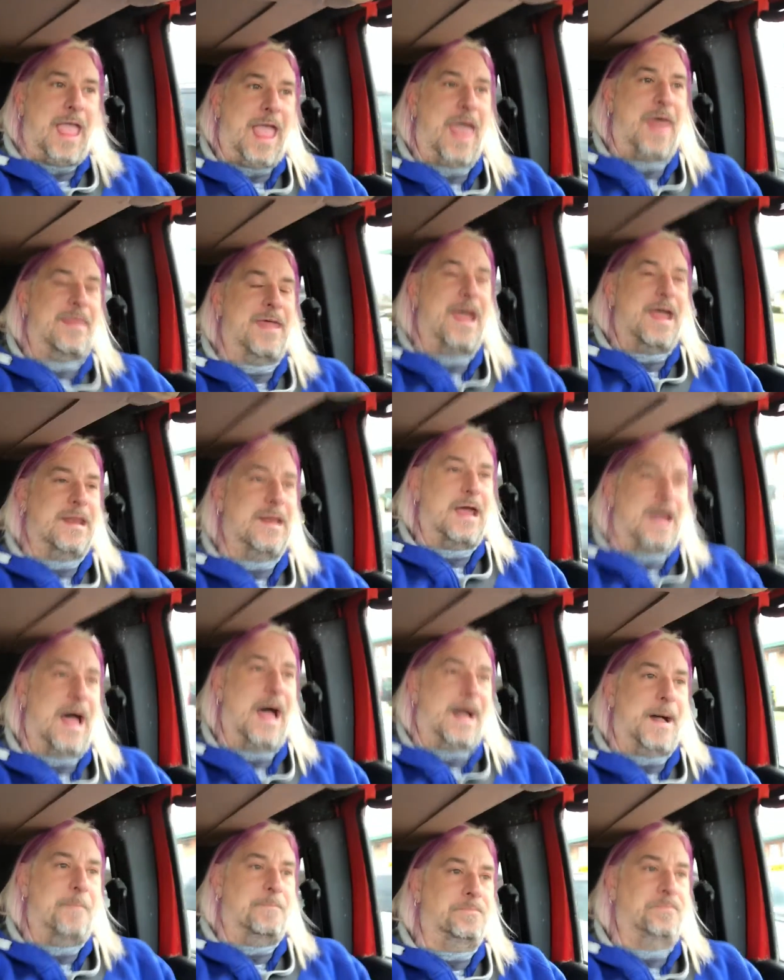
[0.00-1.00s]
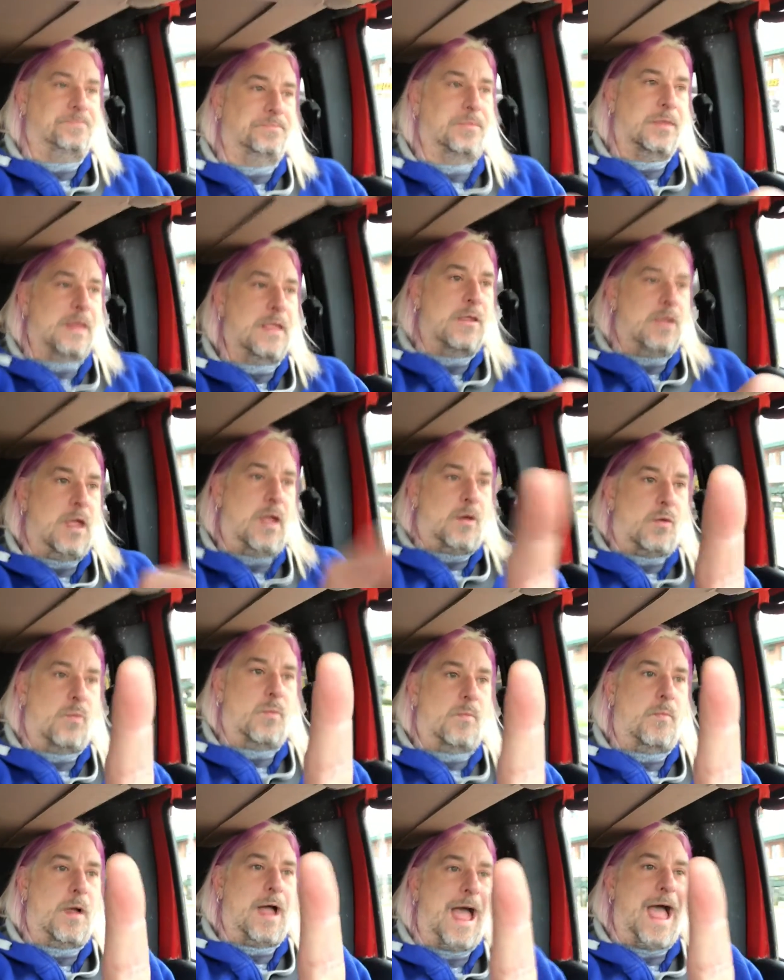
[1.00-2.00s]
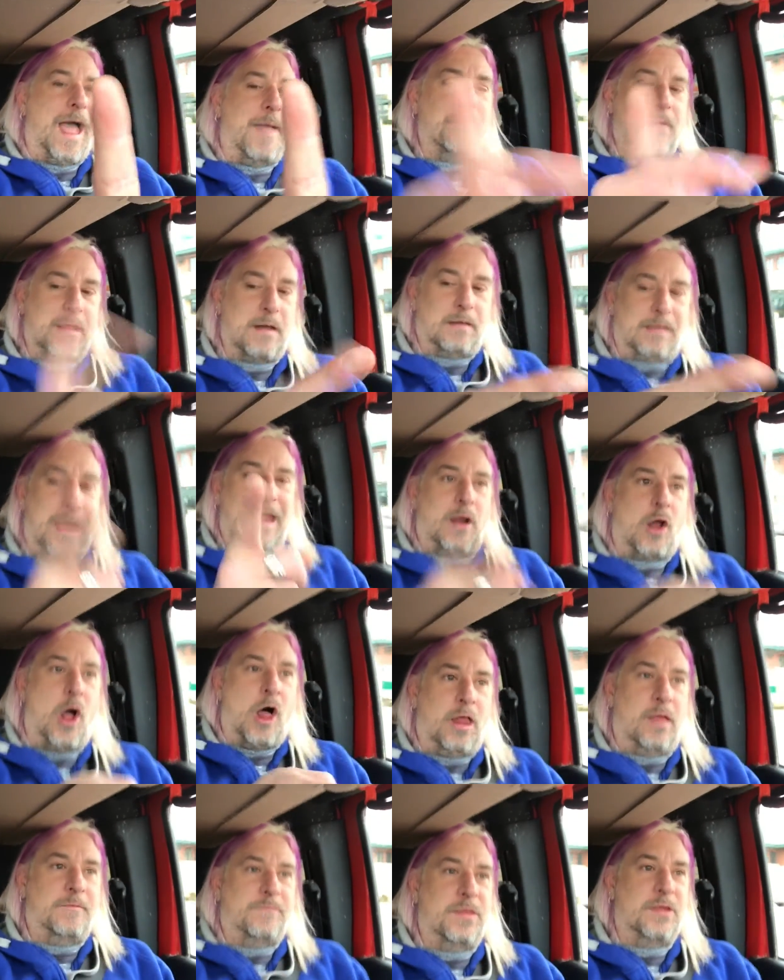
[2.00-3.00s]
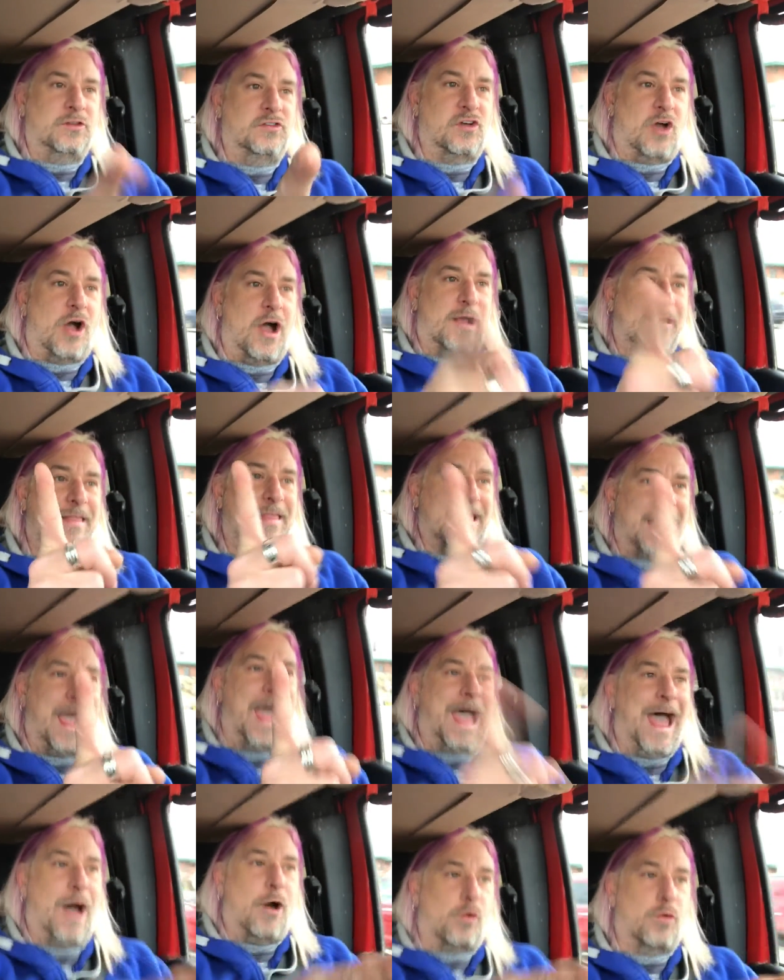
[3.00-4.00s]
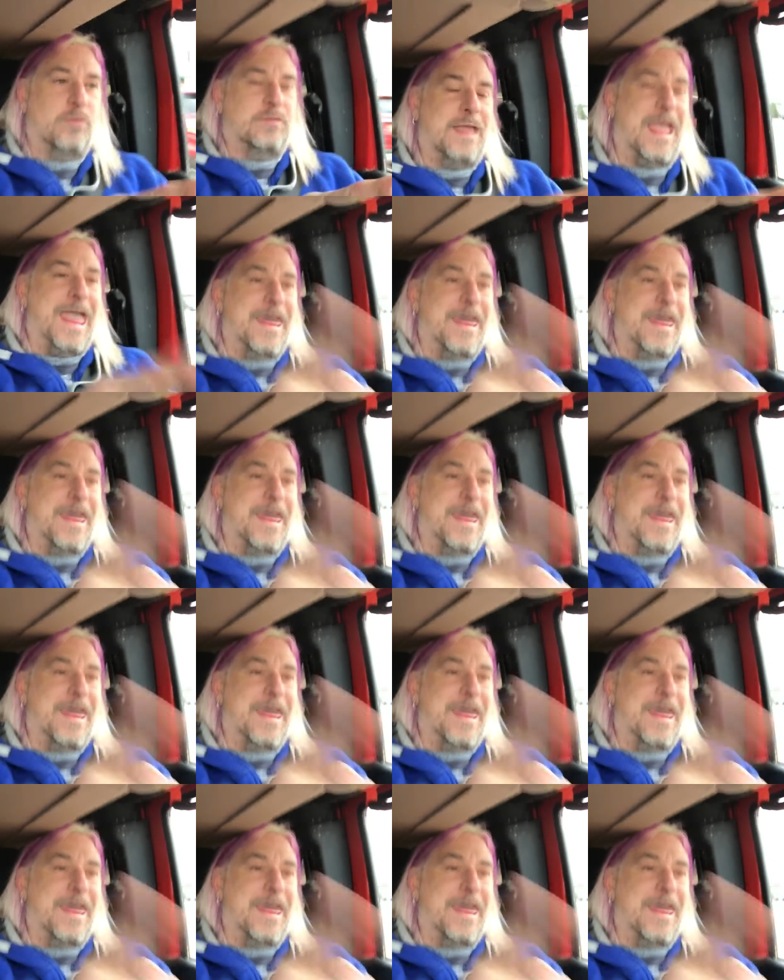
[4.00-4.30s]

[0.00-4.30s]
And then I'm going to let all of the dogs out,